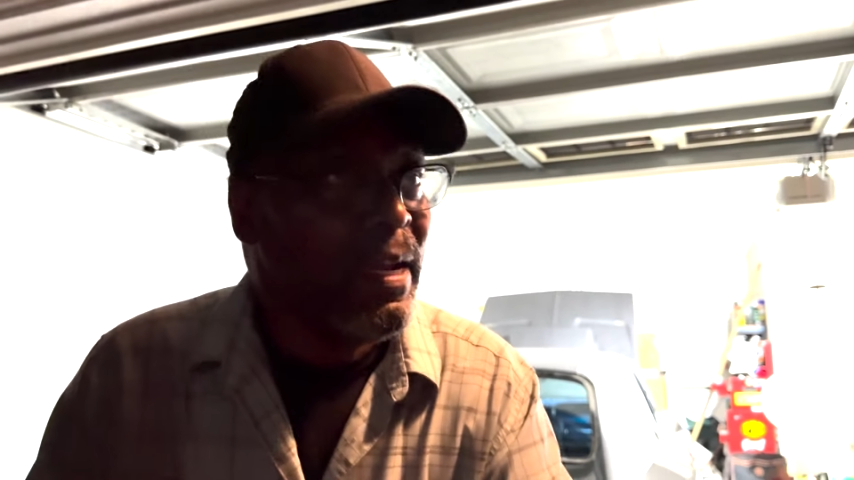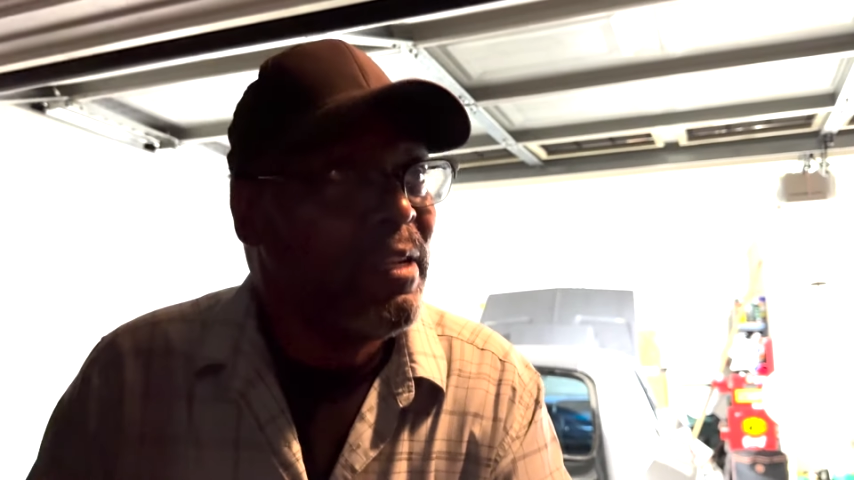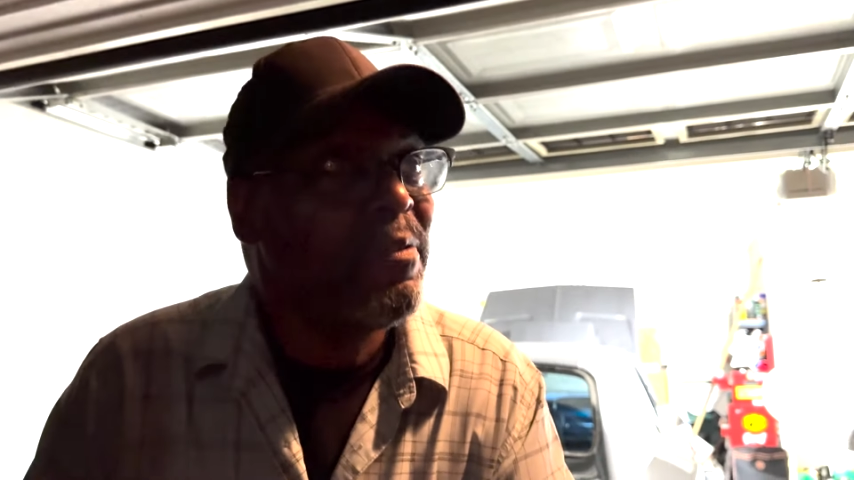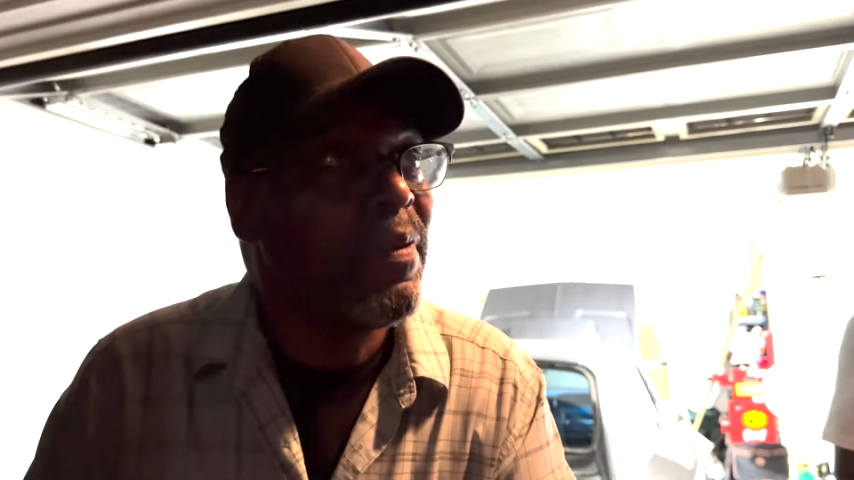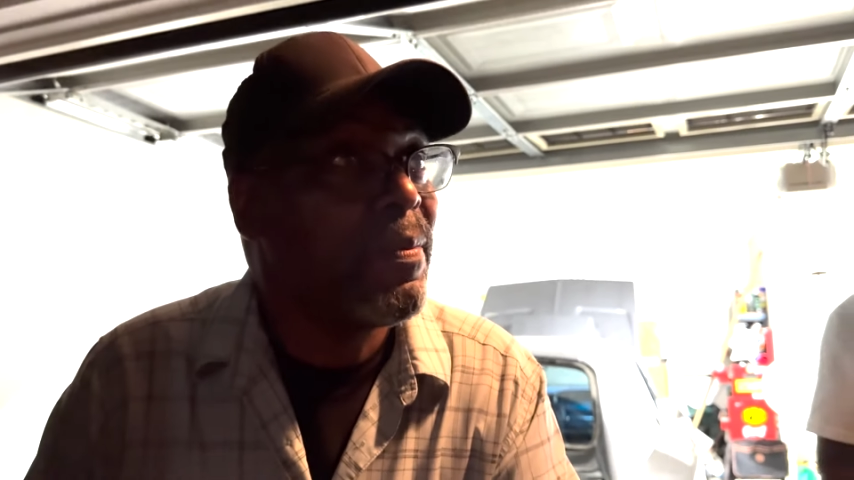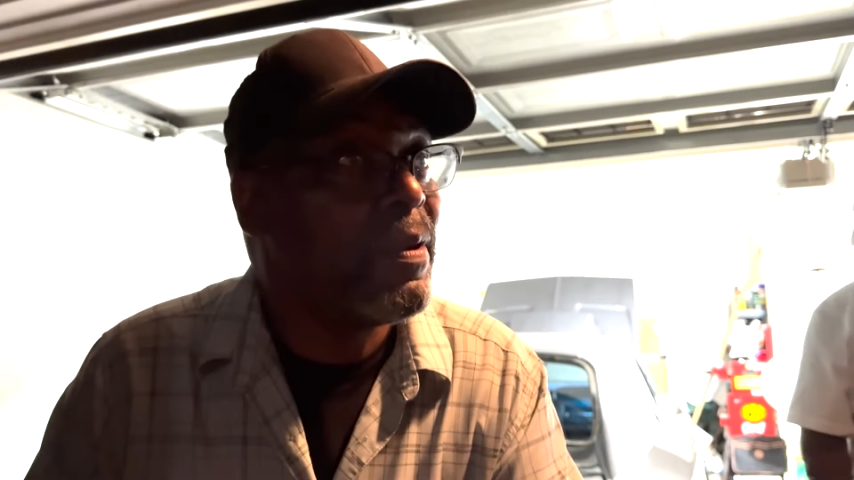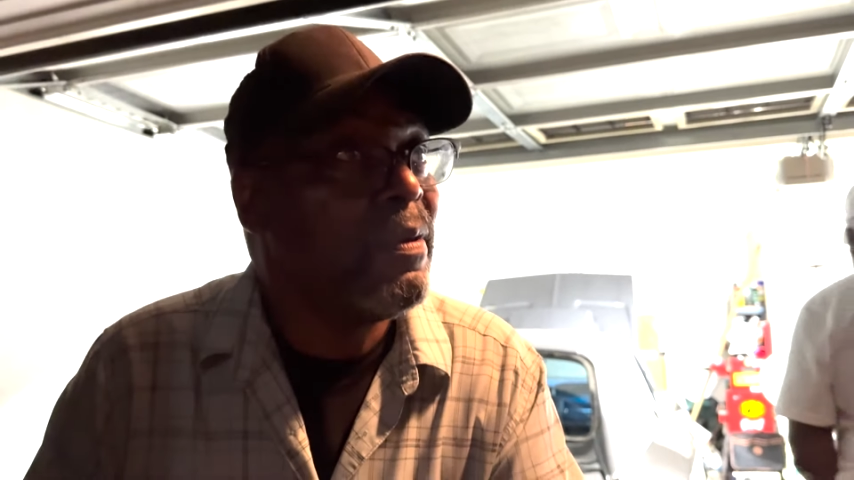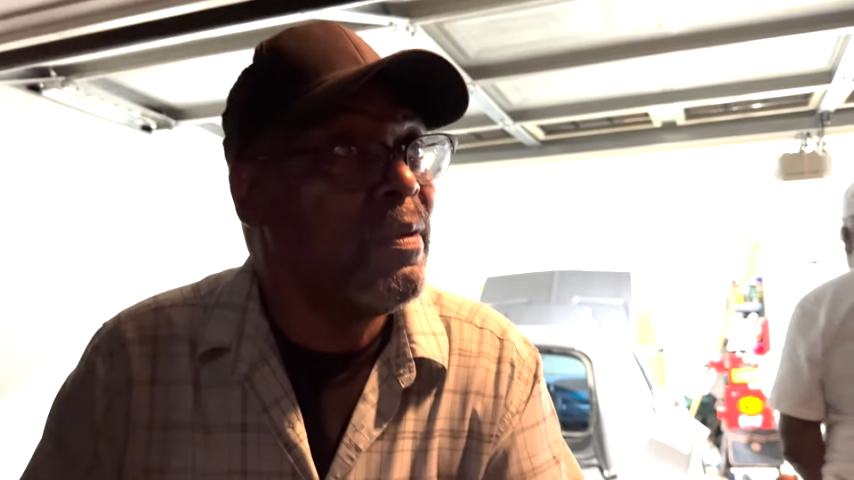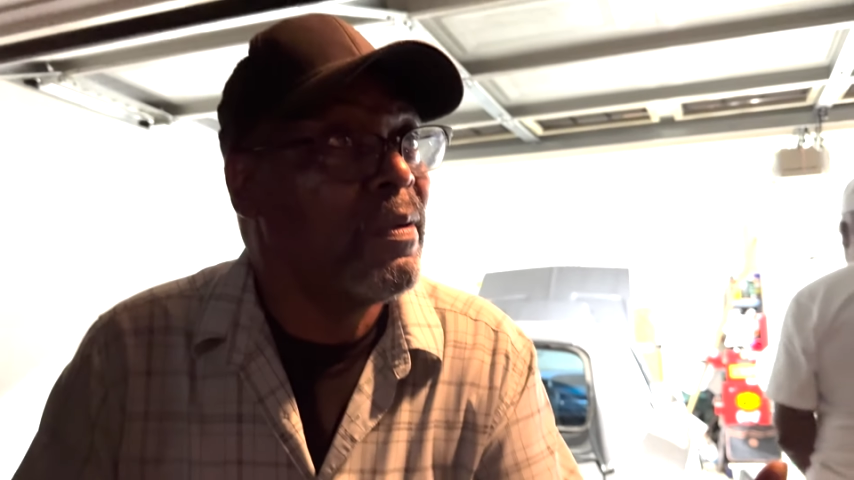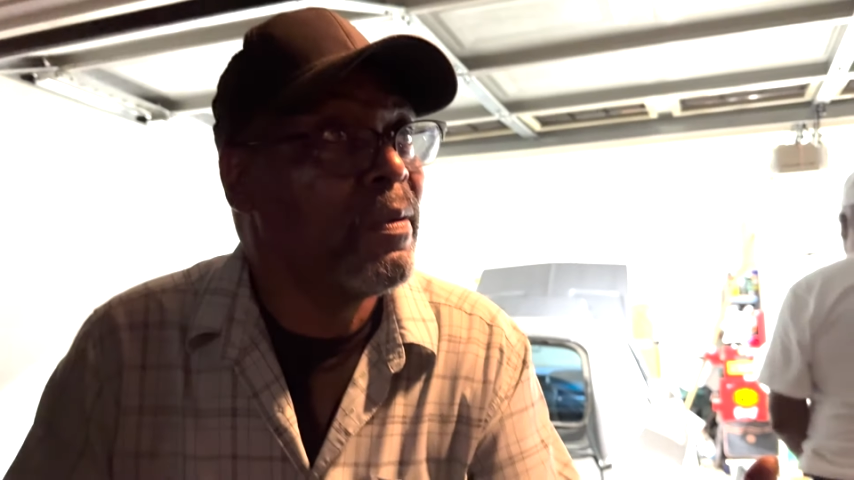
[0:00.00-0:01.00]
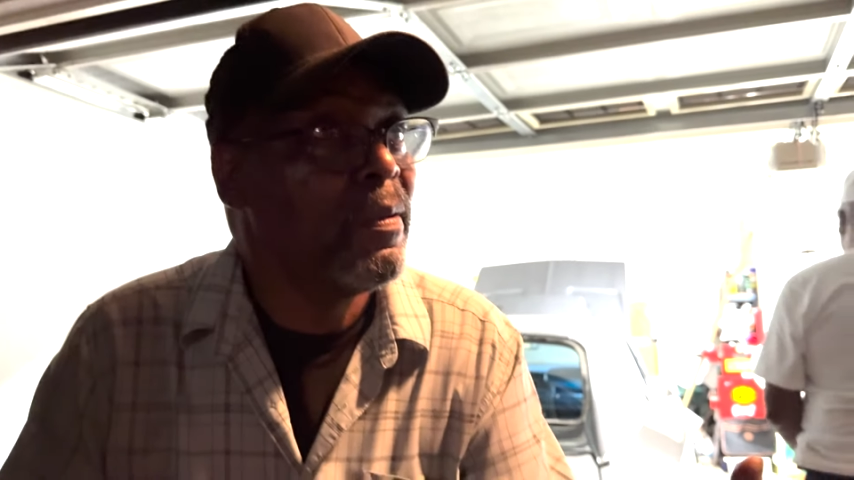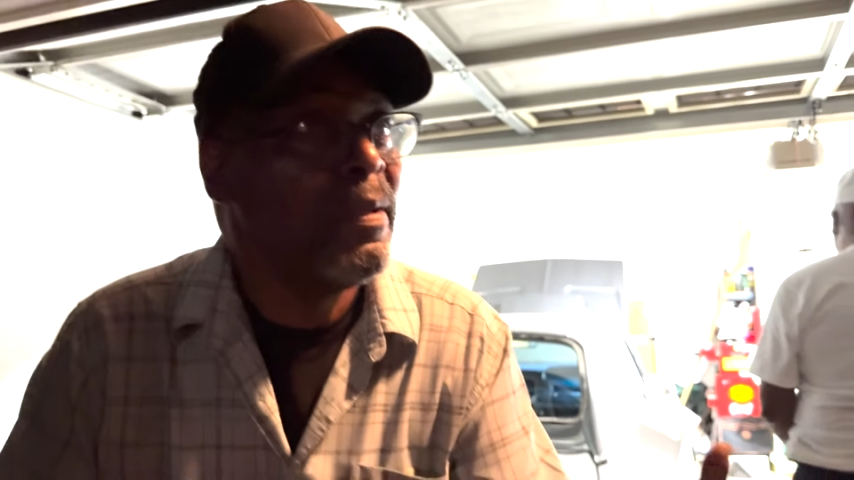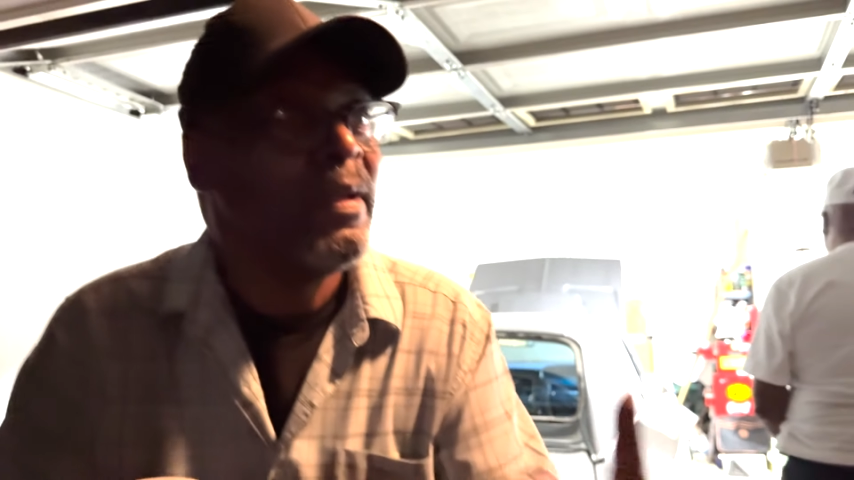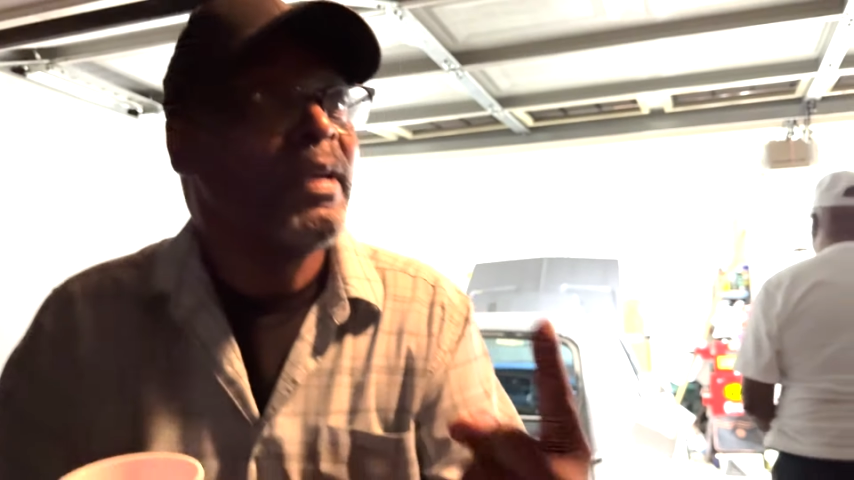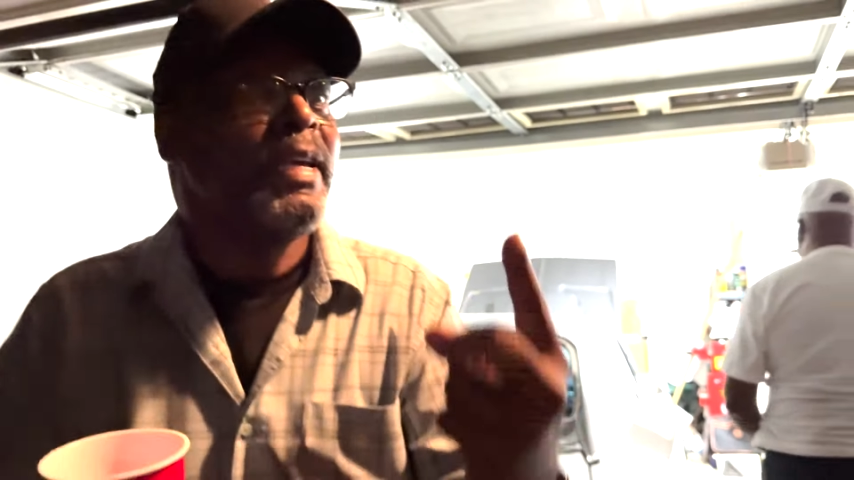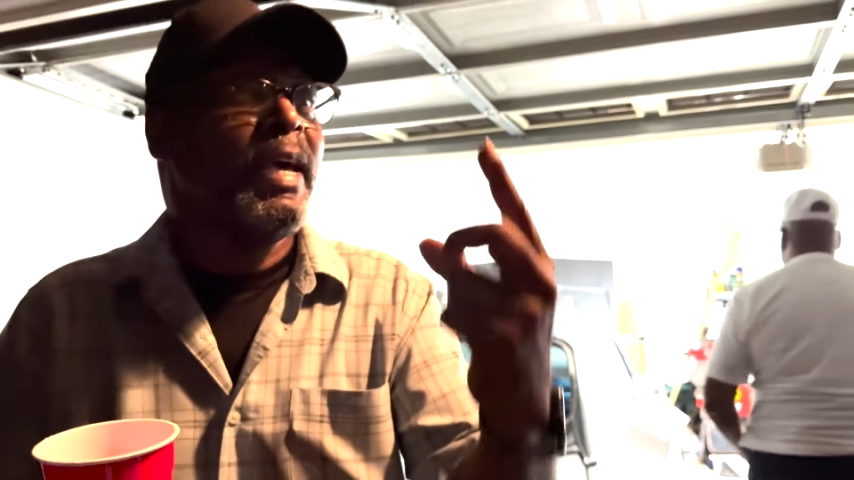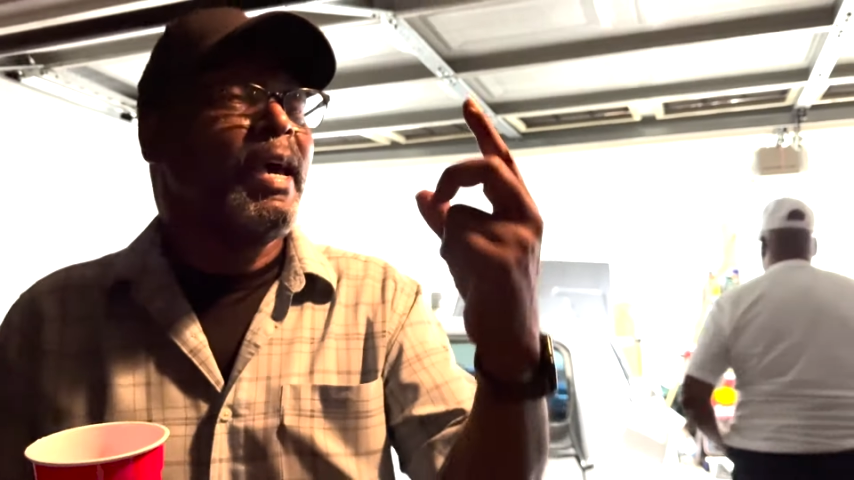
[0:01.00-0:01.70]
distributor. It